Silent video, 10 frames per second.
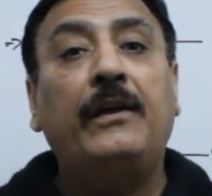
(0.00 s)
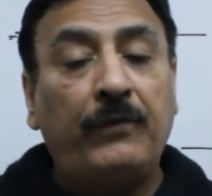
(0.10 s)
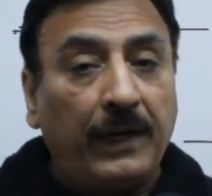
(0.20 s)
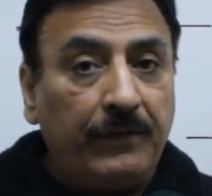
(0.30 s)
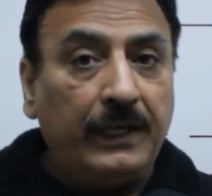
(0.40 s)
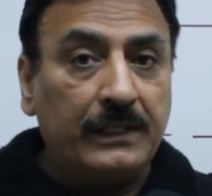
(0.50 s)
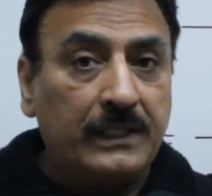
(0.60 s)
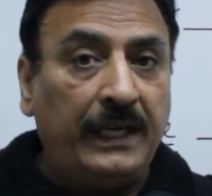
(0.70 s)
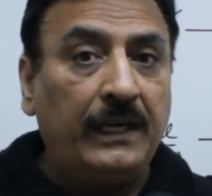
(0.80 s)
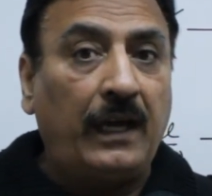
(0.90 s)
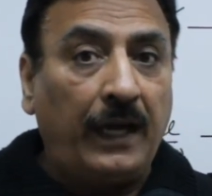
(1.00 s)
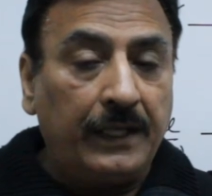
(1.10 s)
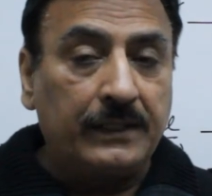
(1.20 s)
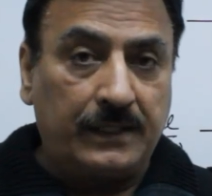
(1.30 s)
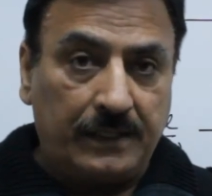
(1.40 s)
When we are saying
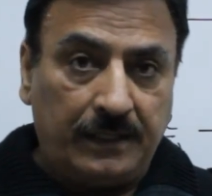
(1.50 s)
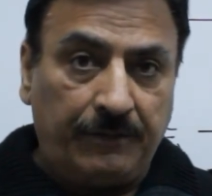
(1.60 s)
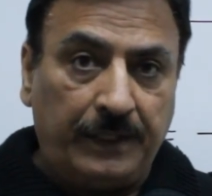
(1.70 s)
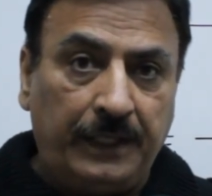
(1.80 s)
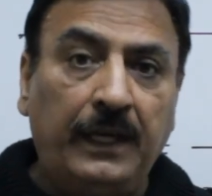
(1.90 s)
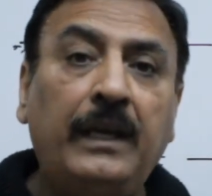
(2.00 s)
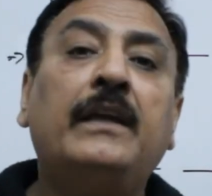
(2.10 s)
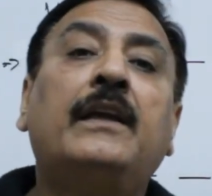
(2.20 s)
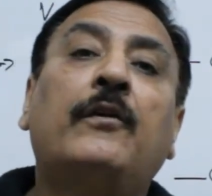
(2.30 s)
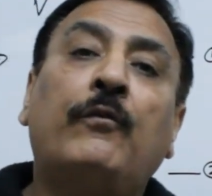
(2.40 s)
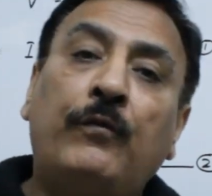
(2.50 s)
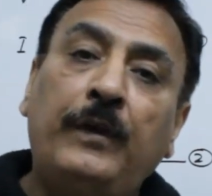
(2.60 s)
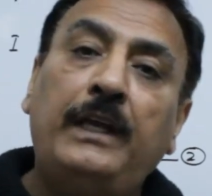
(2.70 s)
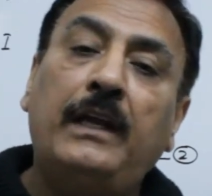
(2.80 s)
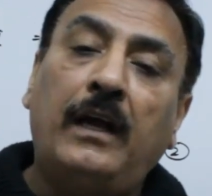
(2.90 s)
high resistivity,
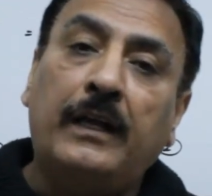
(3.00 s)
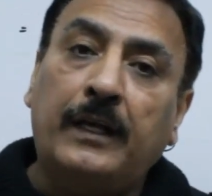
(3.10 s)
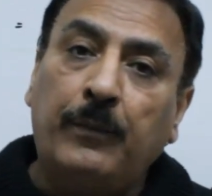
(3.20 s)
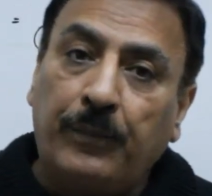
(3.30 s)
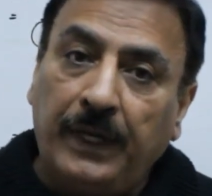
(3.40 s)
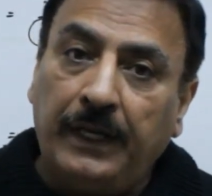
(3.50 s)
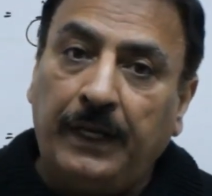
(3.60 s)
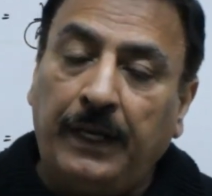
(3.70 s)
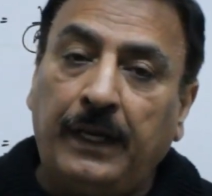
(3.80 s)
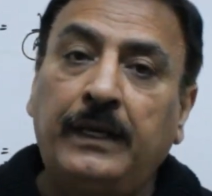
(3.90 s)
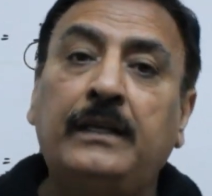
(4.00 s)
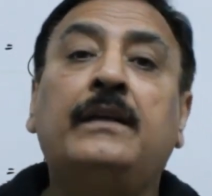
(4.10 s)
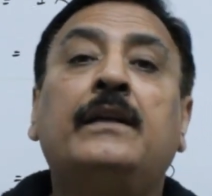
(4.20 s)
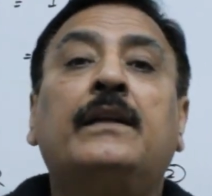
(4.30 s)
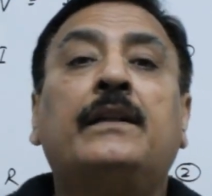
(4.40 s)
we are
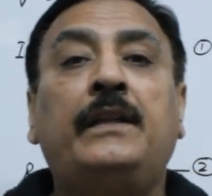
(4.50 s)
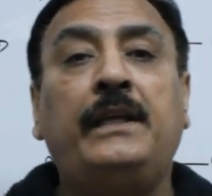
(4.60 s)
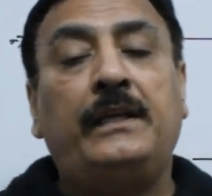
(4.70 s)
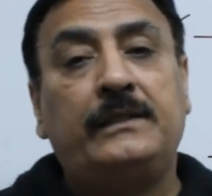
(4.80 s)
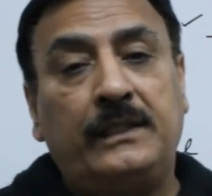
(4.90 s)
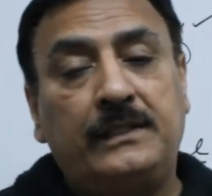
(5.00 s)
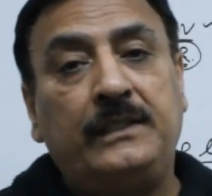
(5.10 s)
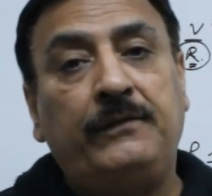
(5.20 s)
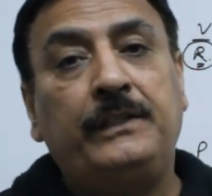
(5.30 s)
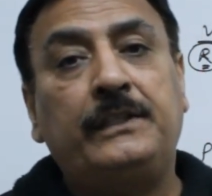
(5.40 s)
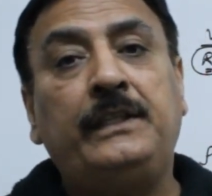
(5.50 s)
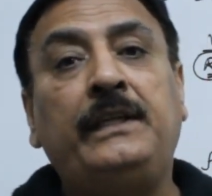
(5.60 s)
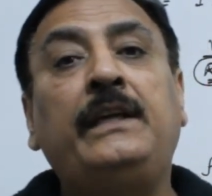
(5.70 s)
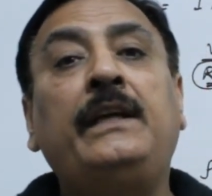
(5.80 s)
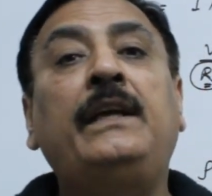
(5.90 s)
comparing the
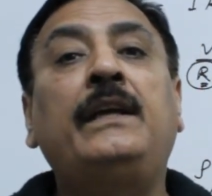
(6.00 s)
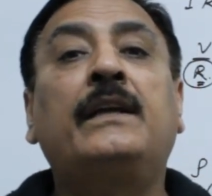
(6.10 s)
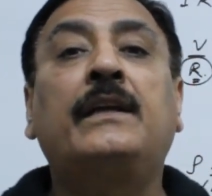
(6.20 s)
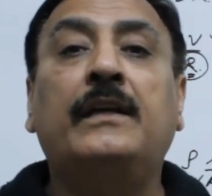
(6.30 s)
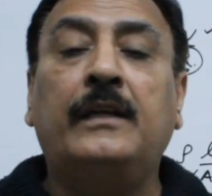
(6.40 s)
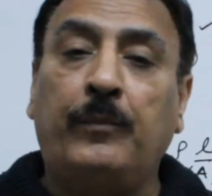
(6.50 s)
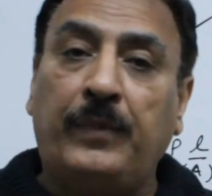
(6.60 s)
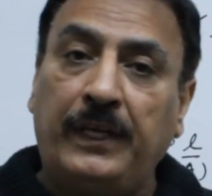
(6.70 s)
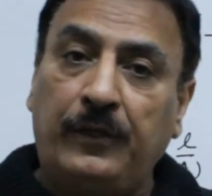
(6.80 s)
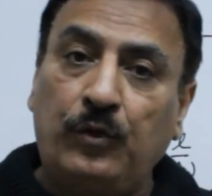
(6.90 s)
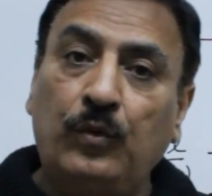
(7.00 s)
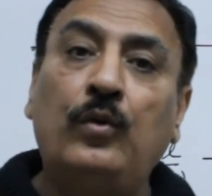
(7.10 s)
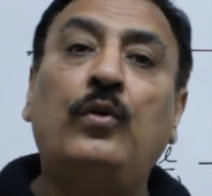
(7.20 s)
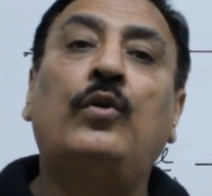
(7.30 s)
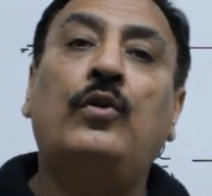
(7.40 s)
resistivity compared
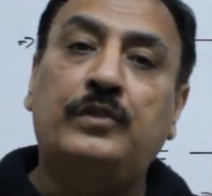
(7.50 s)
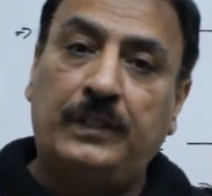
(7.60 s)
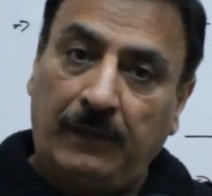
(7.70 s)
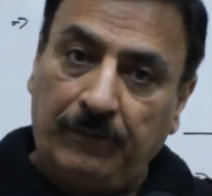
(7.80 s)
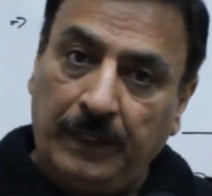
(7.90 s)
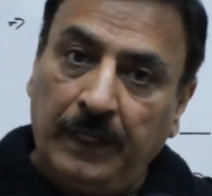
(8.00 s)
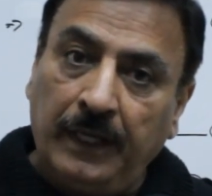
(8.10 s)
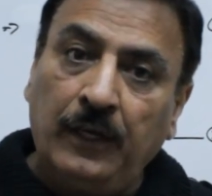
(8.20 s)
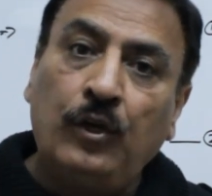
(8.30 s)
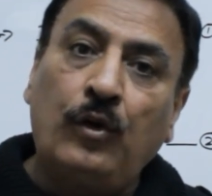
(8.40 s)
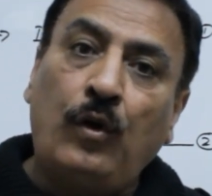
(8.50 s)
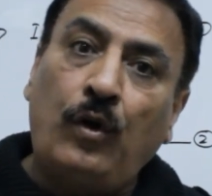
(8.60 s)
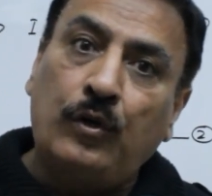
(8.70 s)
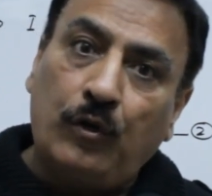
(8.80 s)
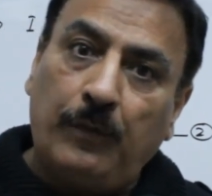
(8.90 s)
to silver
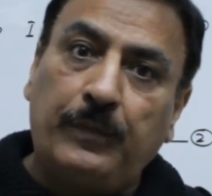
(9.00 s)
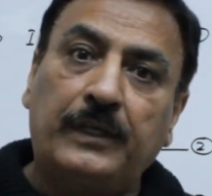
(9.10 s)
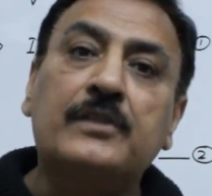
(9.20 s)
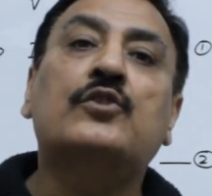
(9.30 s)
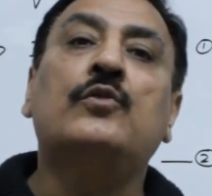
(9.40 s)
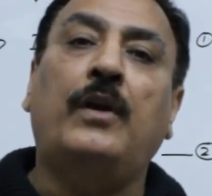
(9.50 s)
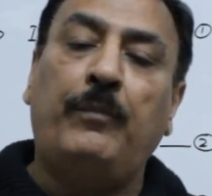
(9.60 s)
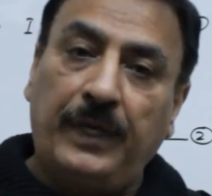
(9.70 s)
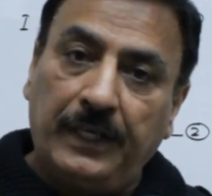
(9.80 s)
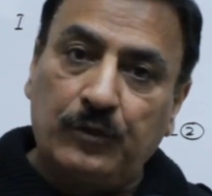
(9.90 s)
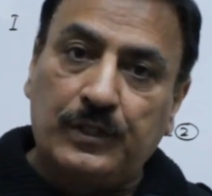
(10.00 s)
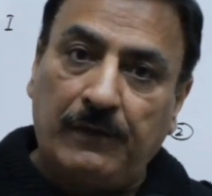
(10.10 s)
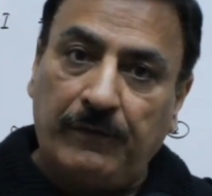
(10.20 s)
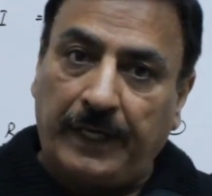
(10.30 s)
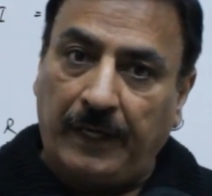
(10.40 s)
or copper. So, compared to
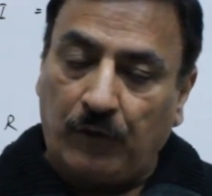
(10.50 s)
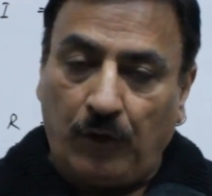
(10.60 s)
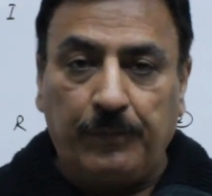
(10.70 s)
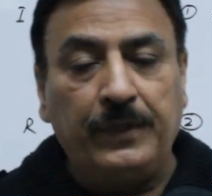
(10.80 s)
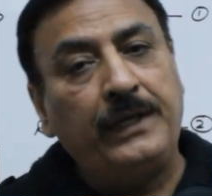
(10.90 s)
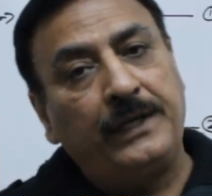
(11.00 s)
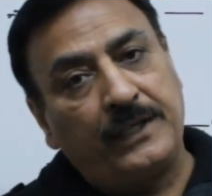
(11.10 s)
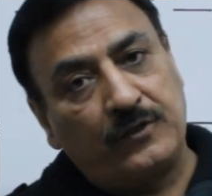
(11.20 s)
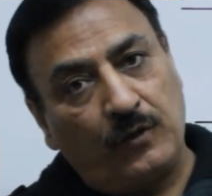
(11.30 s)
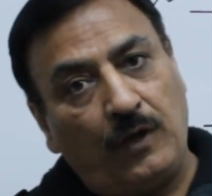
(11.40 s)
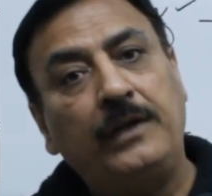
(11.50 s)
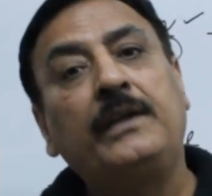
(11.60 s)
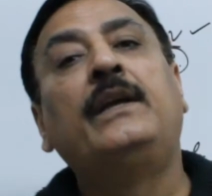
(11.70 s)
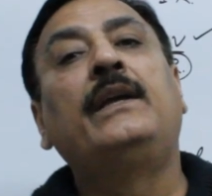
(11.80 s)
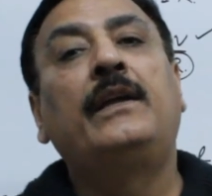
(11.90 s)
silver and copper, it has
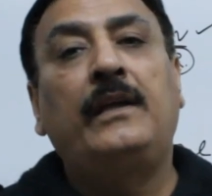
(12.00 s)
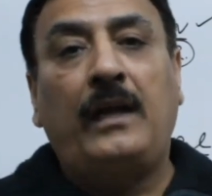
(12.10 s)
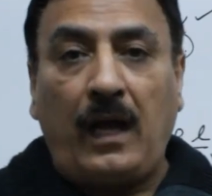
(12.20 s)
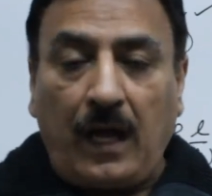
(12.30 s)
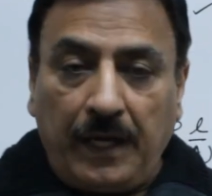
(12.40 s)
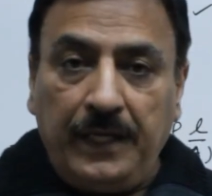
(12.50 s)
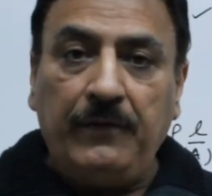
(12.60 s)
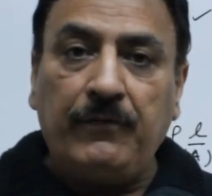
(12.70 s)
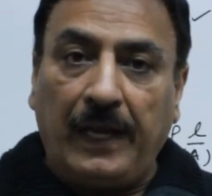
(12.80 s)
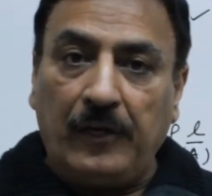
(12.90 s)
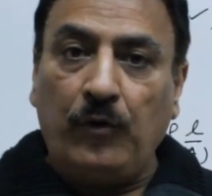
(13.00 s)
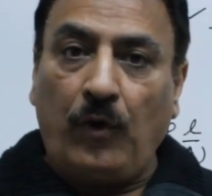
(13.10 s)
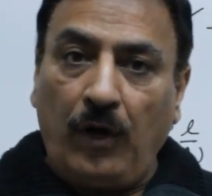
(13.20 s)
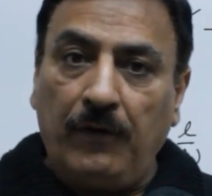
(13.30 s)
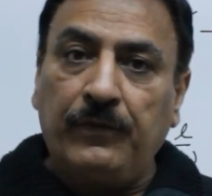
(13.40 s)
got high value
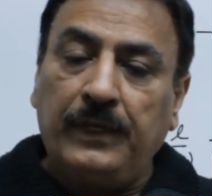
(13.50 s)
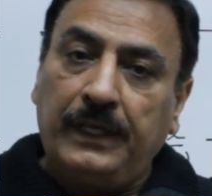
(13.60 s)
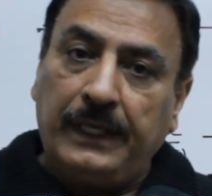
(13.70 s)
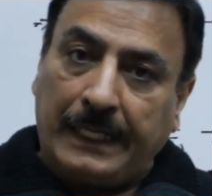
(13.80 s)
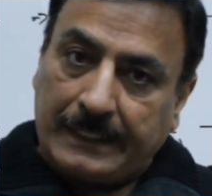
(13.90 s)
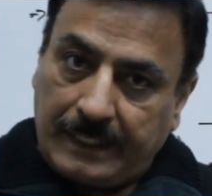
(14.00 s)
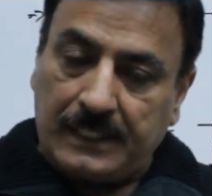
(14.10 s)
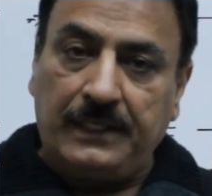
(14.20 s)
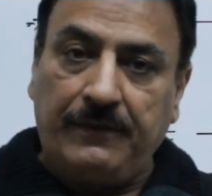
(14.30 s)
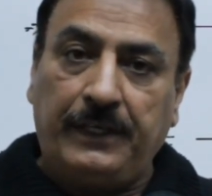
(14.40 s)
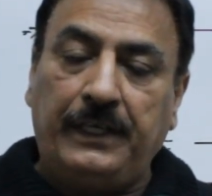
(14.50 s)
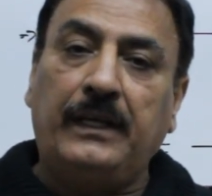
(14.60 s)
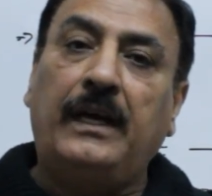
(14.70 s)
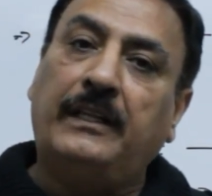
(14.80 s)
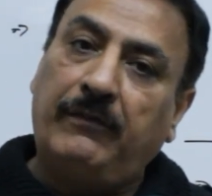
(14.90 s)
of
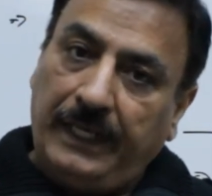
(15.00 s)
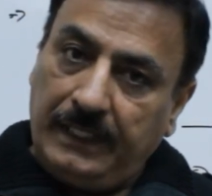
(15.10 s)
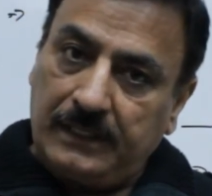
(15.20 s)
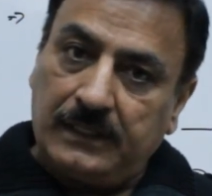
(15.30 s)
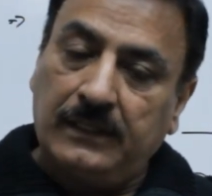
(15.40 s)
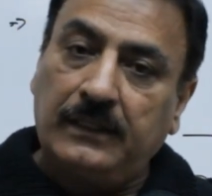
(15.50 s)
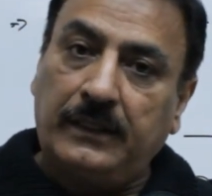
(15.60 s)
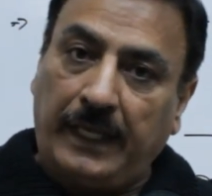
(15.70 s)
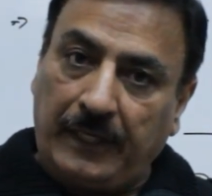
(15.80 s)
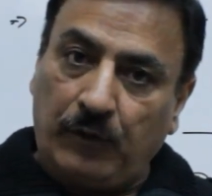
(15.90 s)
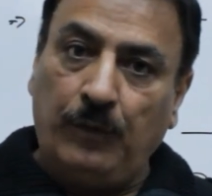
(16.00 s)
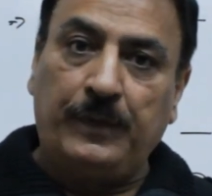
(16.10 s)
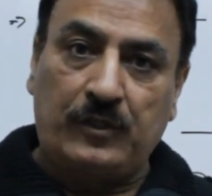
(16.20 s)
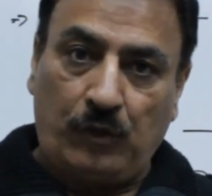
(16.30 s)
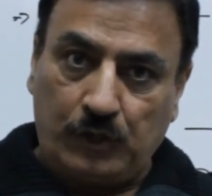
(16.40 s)
resistivity. Otherwise, nichrome
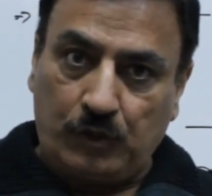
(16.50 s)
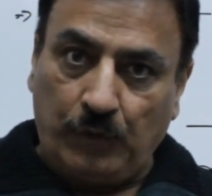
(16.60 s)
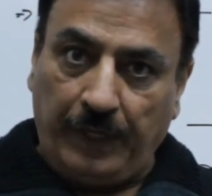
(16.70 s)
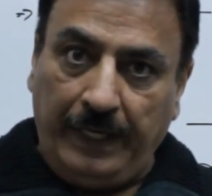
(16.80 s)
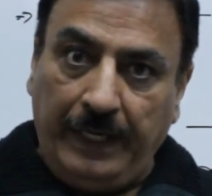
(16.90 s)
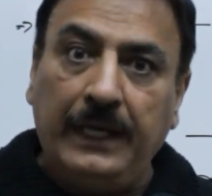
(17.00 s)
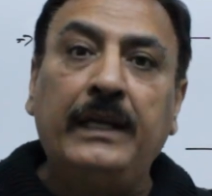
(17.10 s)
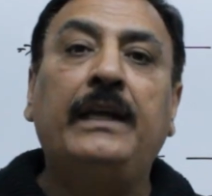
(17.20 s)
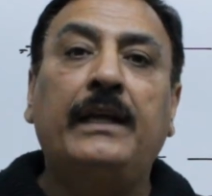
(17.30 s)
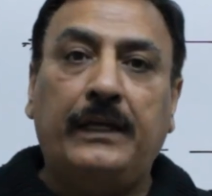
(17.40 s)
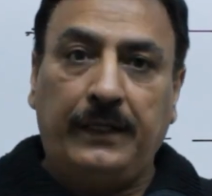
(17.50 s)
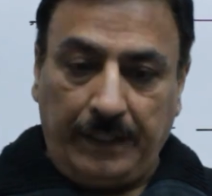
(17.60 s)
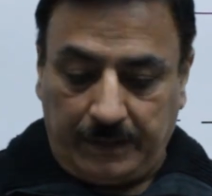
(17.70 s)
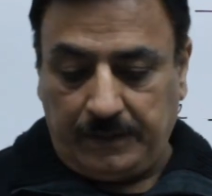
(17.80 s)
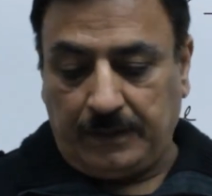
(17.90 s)
is also a
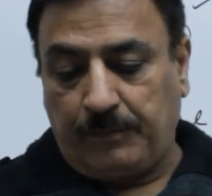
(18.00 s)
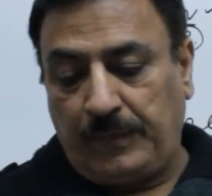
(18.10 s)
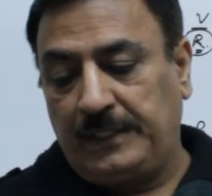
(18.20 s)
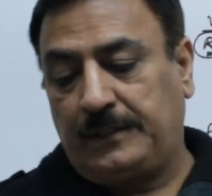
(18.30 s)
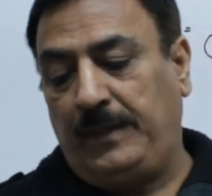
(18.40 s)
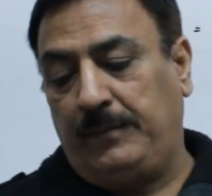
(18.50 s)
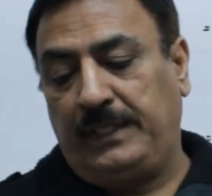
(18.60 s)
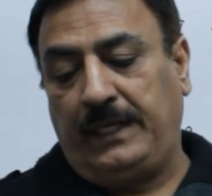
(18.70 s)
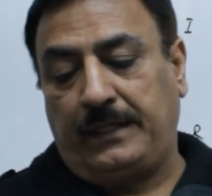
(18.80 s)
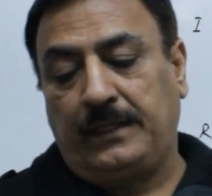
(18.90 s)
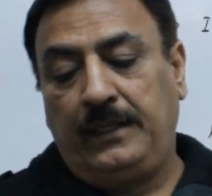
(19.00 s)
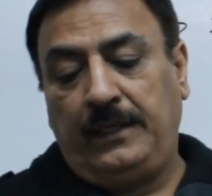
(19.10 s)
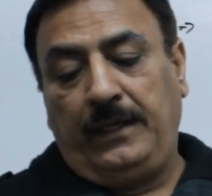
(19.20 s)
conductor. Please remember that.